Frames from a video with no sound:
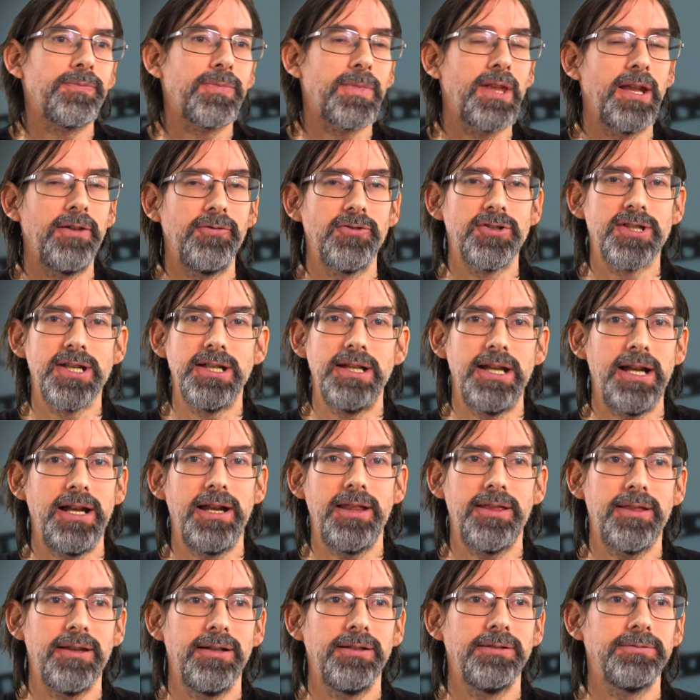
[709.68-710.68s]
Never seen
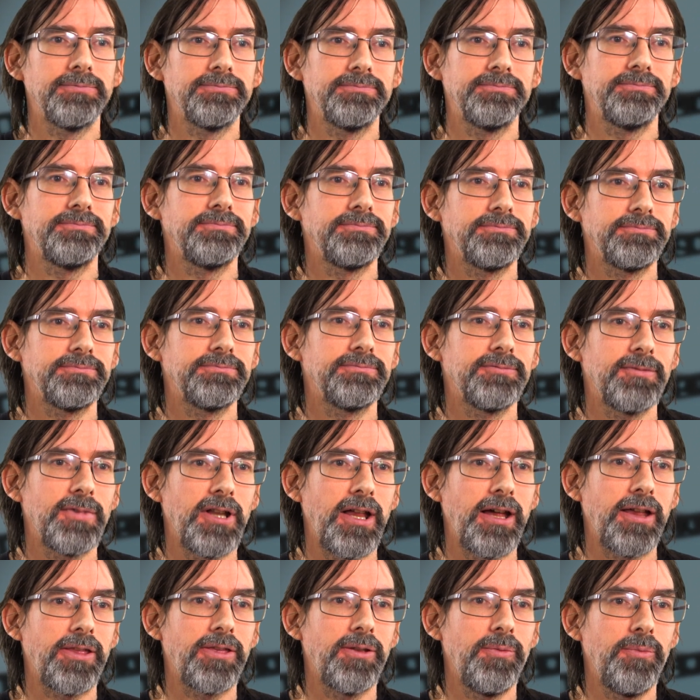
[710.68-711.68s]
anything
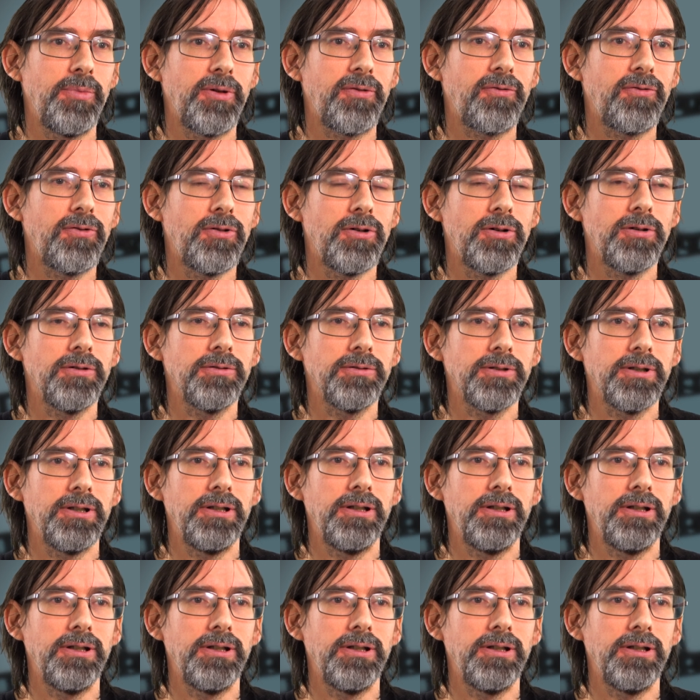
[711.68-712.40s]
like them before,